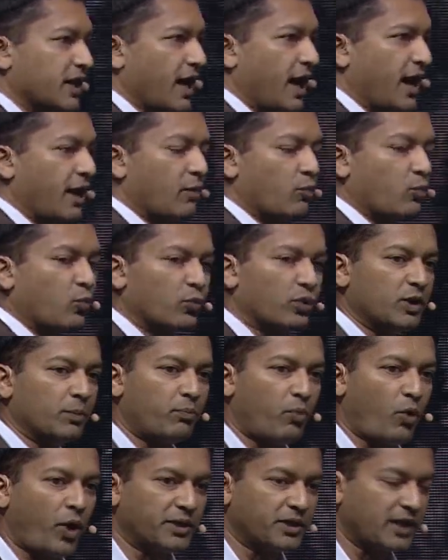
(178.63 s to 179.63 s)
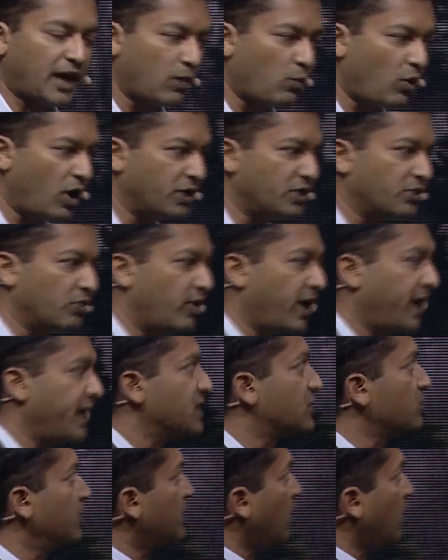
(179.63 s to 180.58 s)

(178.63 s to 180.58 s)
And the point that I want to raise with